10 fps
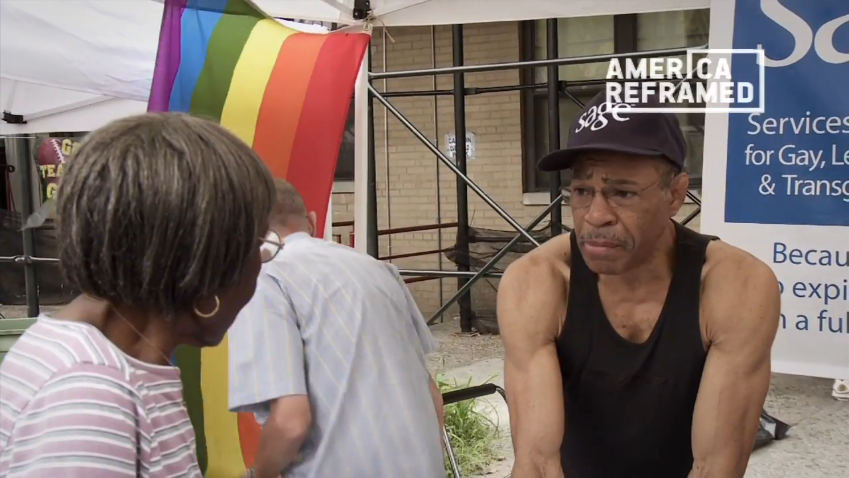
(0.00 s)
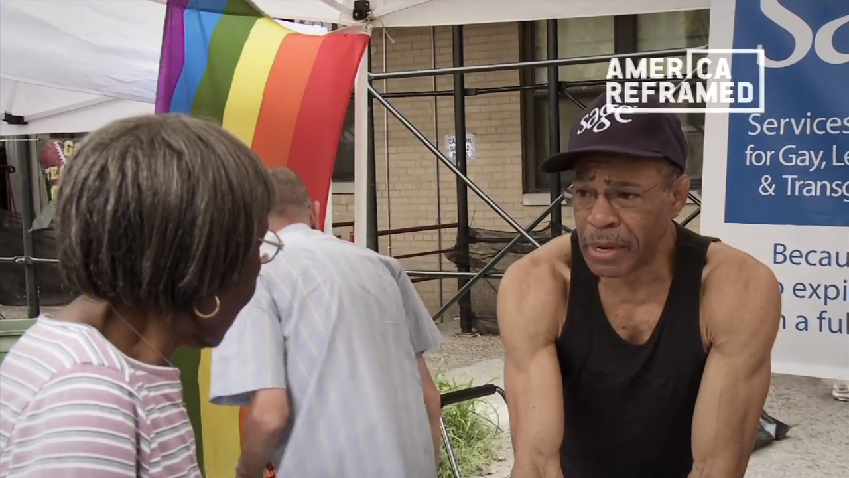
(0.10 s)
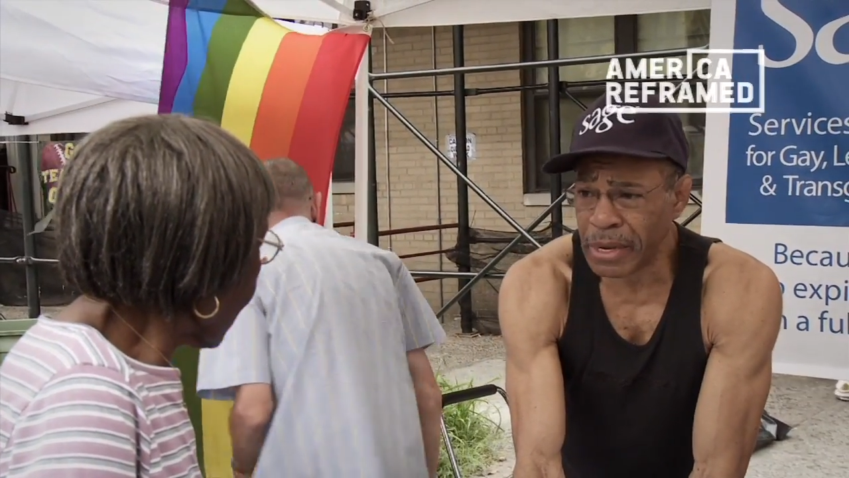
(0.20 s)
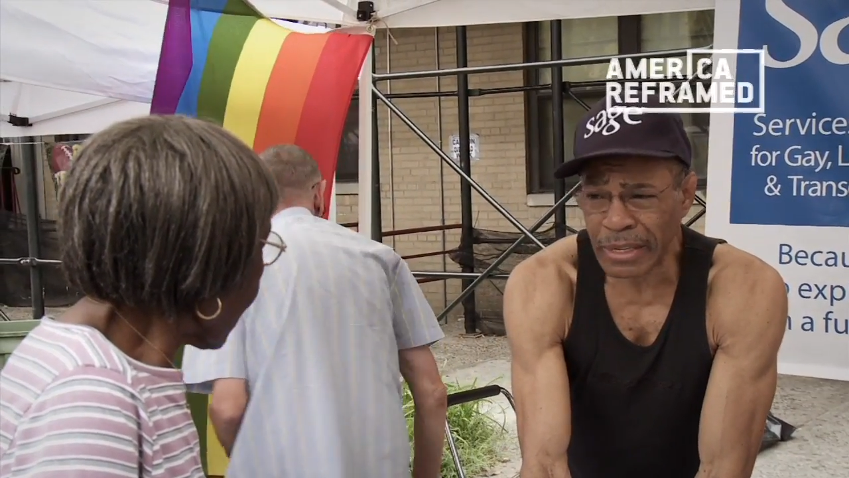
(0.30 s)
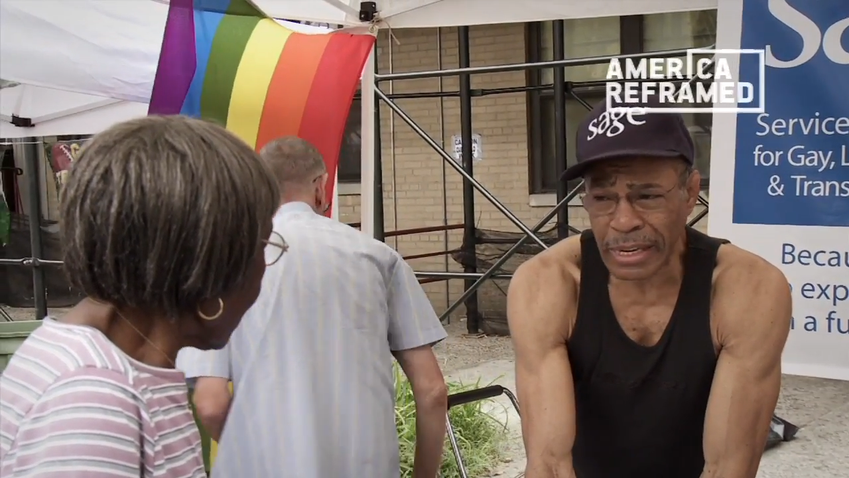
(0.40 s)

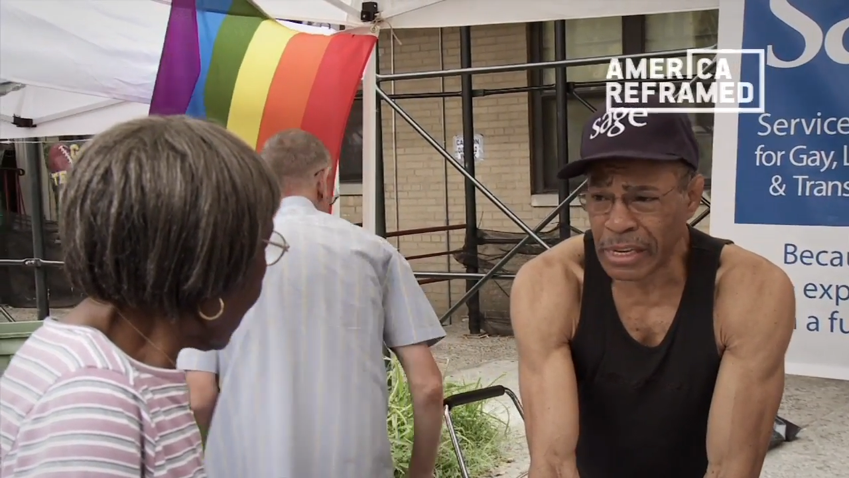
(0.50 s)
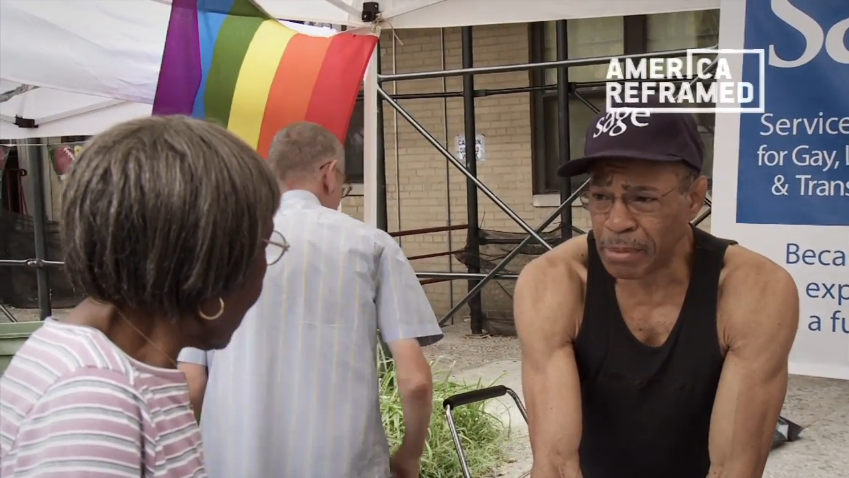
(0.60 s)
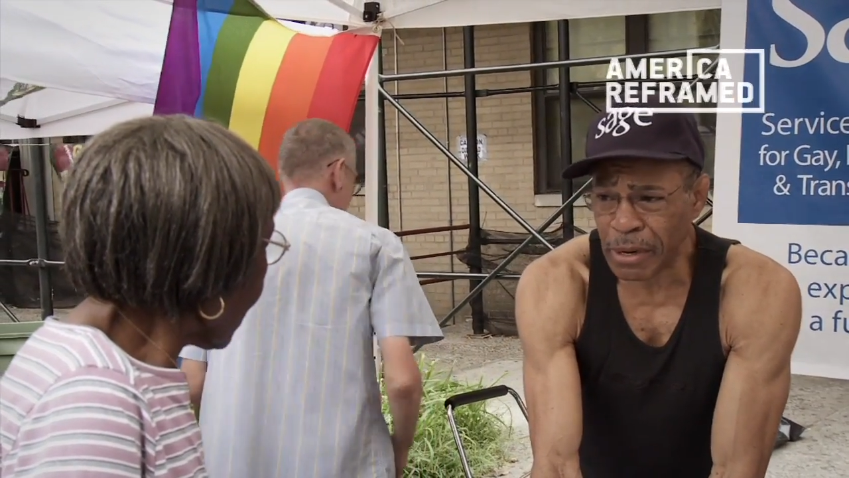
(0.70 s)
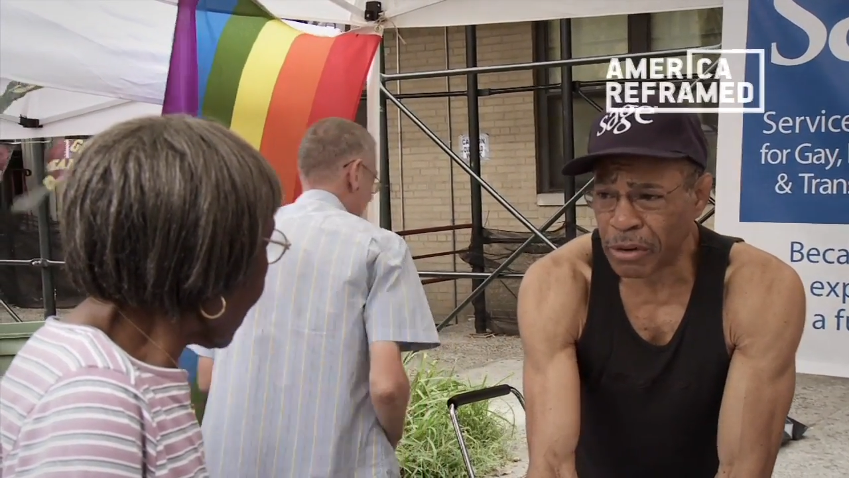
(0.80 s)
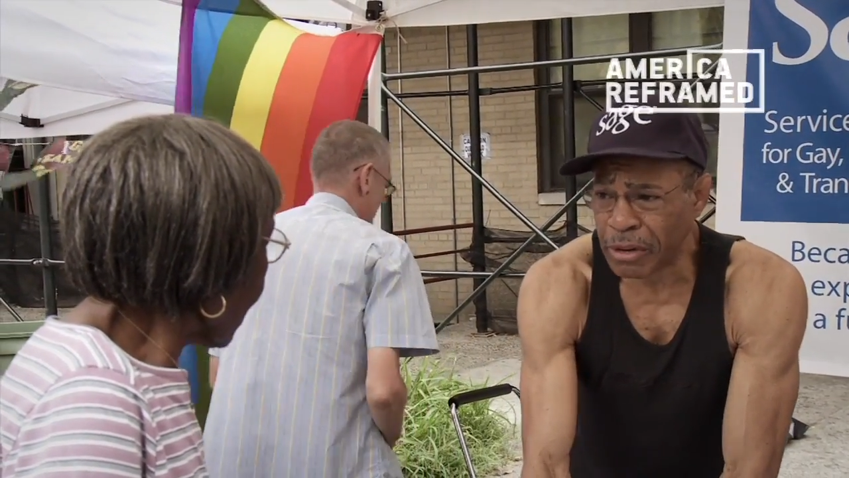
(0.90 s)
be
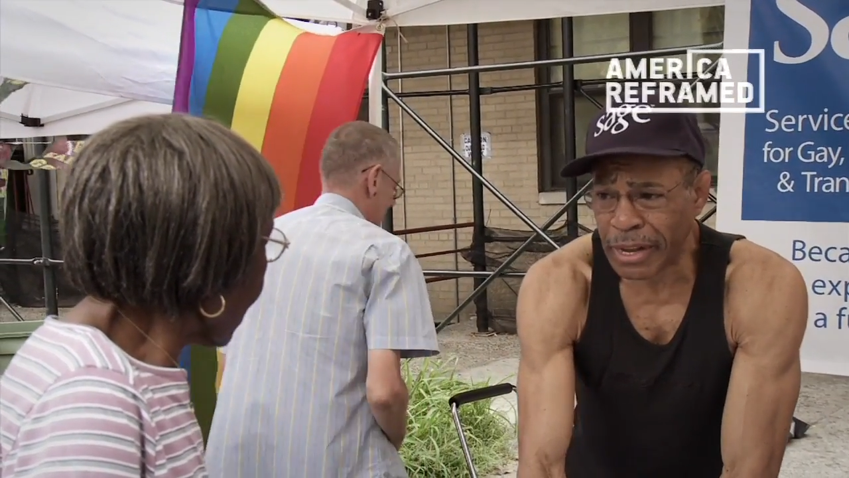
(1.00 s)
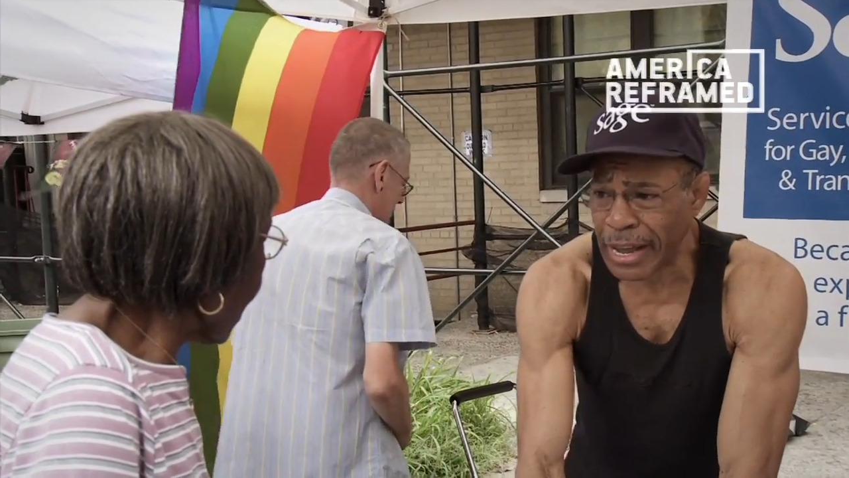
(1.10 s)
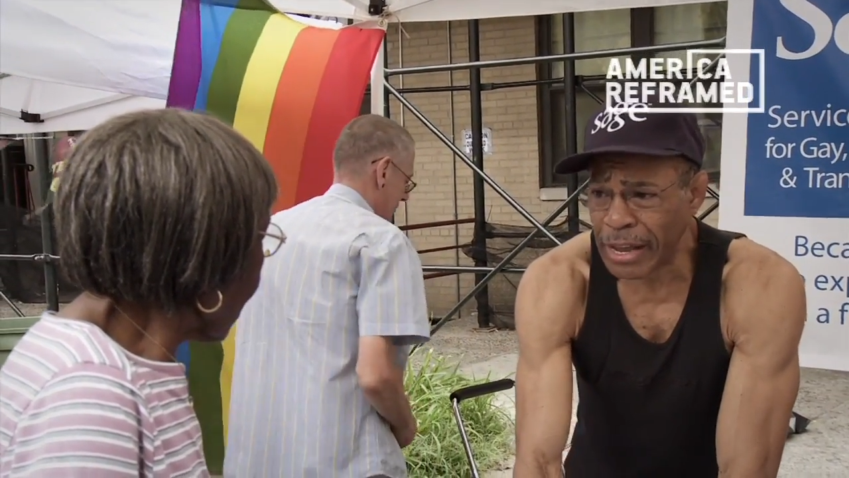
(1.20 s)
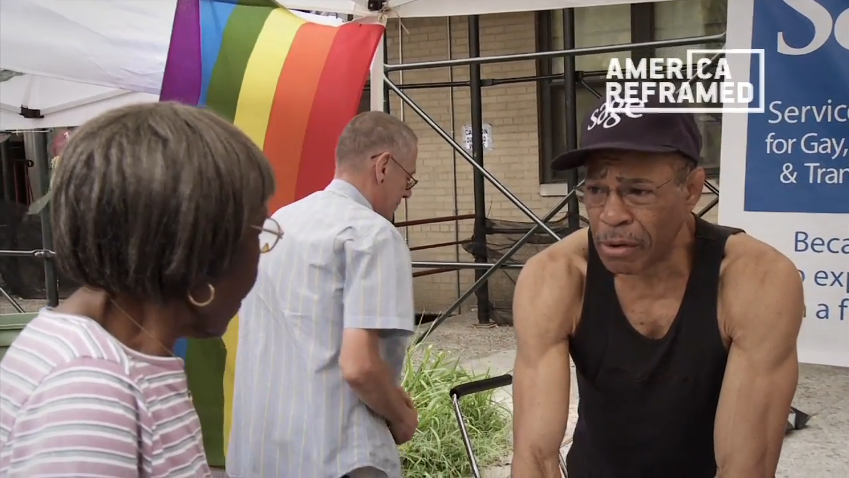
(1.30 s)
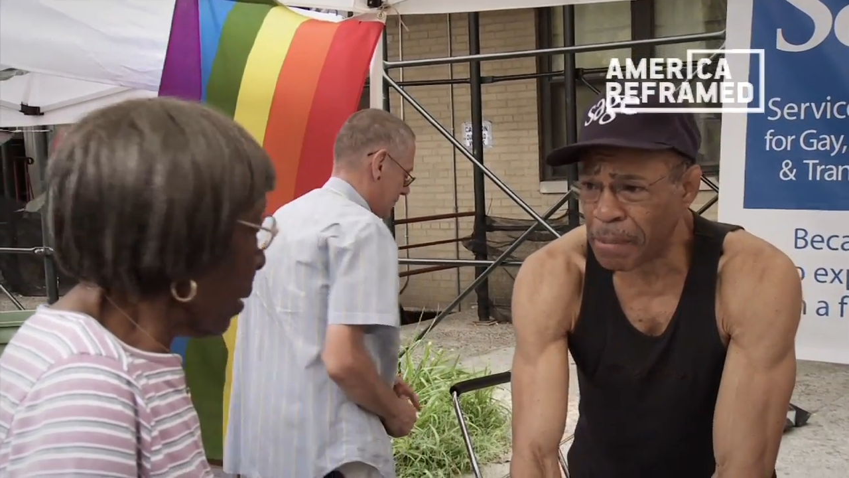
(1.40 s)
lesbian or
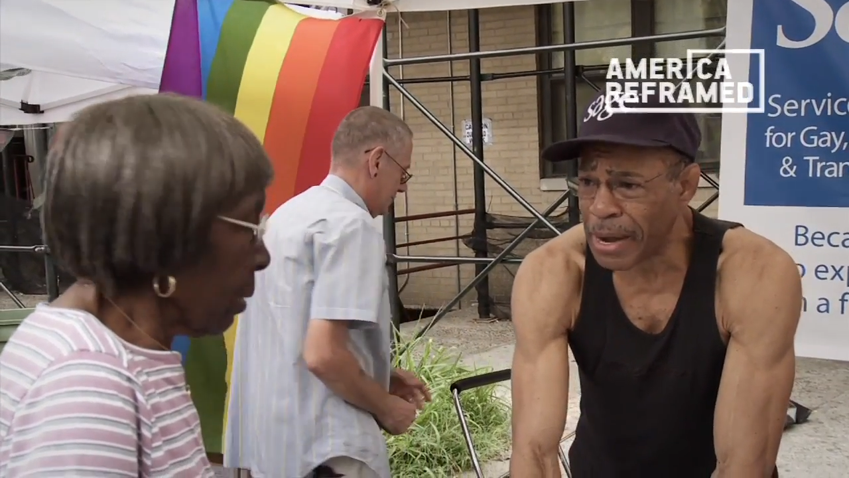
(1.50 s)
gay or